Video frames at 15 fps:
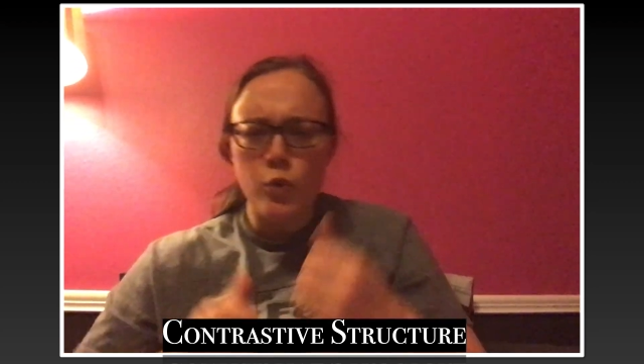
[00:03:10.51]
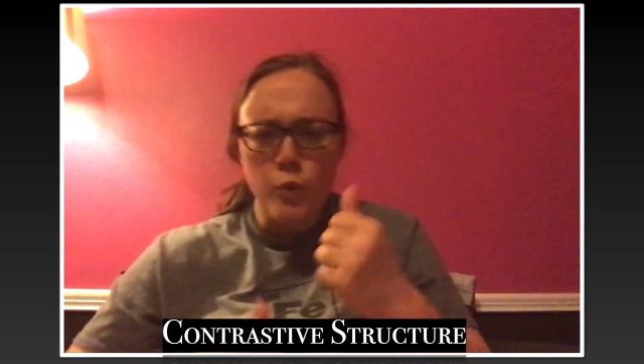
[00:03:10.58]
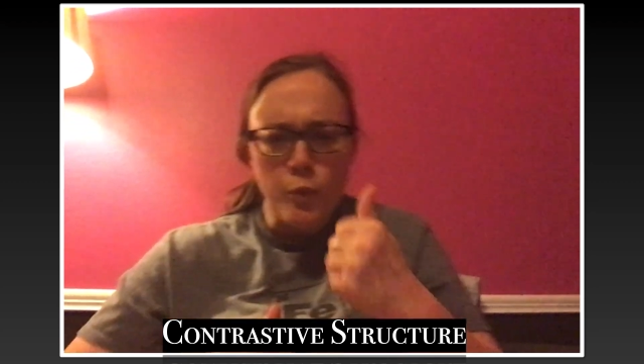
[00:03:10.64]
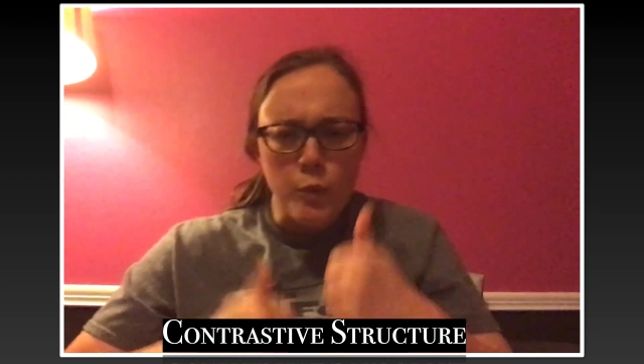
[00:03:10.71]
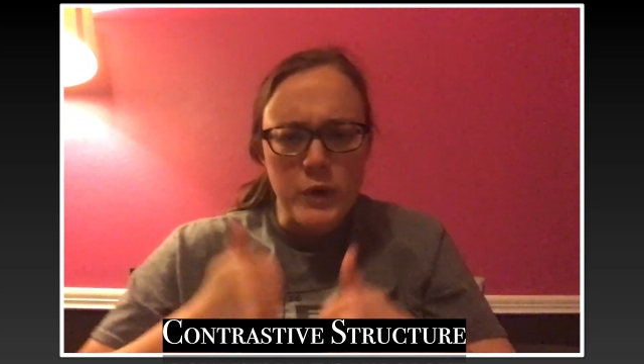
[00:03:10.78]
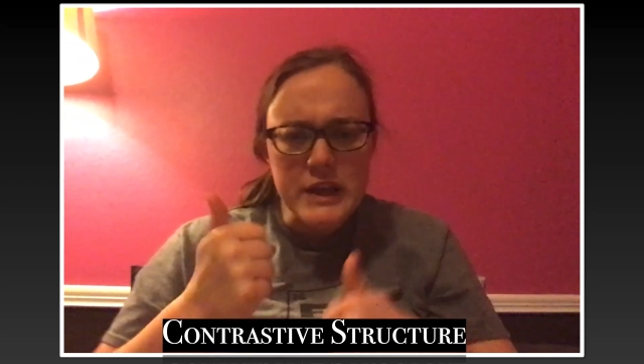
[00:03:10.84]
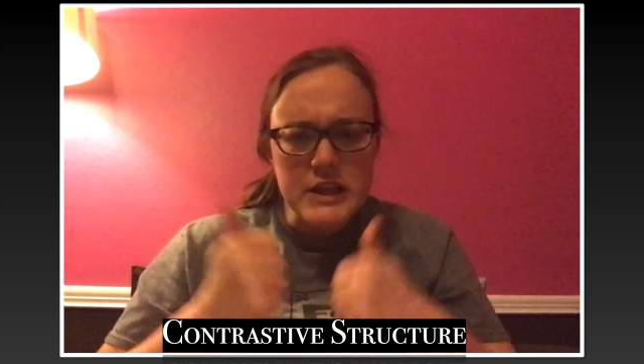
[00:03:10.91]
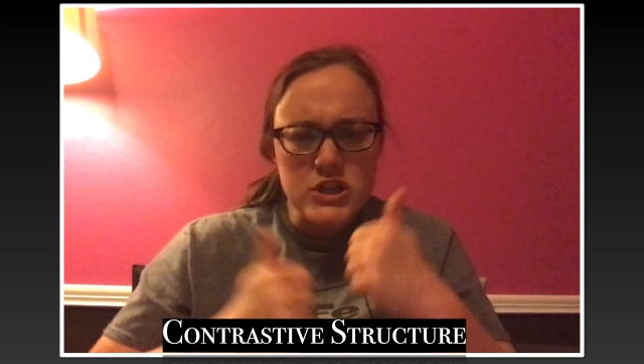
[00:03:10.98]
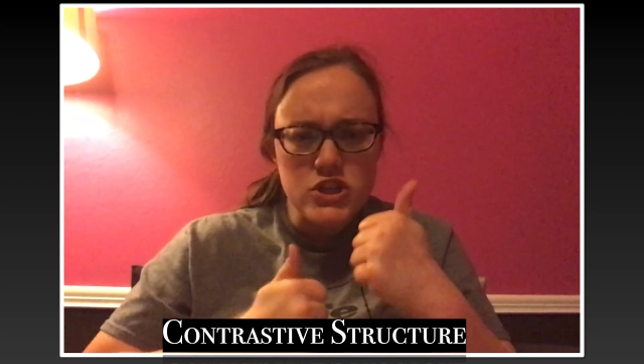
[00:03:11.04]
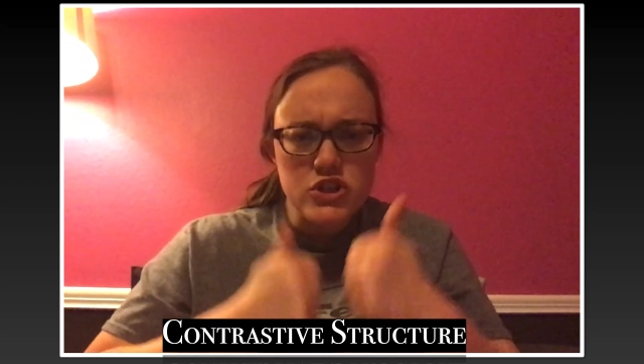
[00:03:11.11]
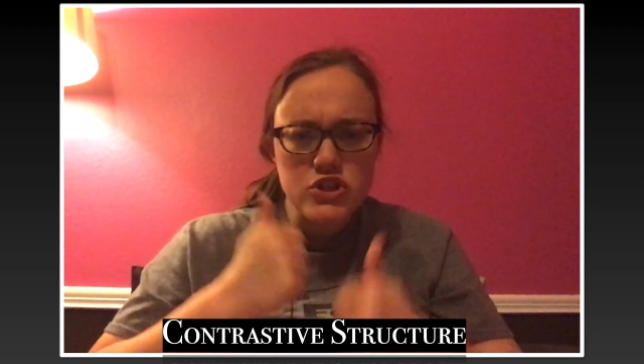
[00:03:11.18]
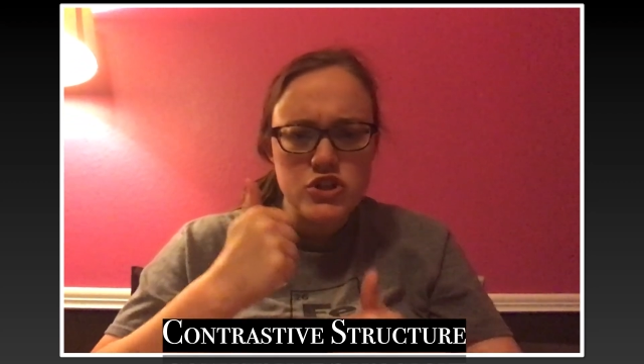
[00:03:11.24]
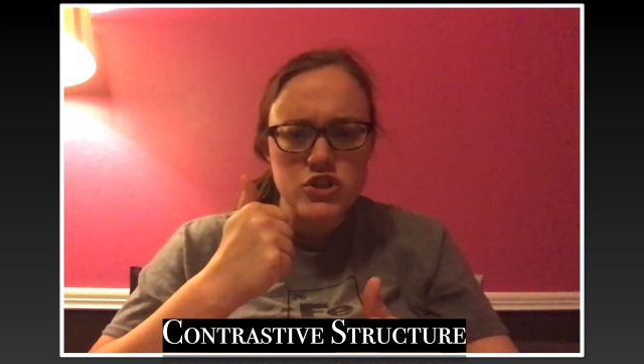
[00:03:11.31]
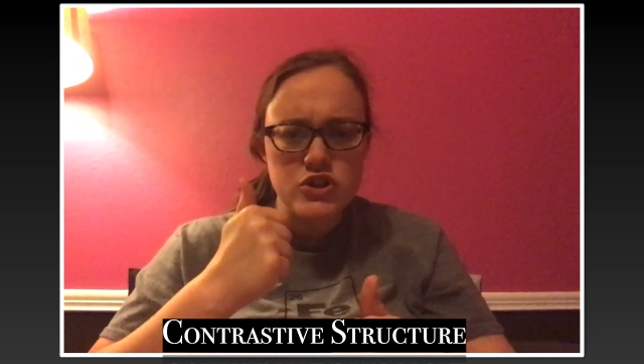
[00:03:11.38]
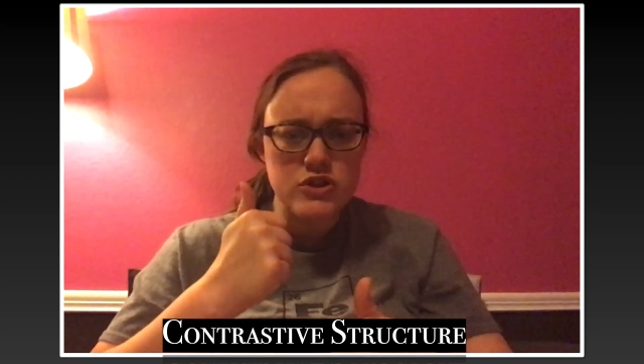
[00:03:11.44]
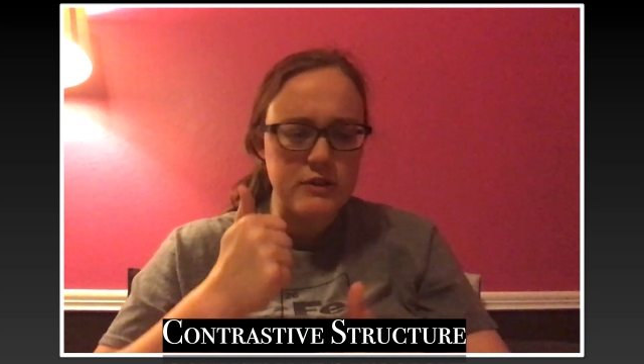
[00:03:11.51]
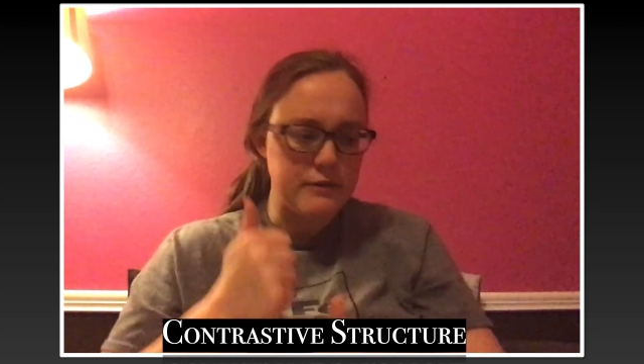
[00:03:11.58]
which.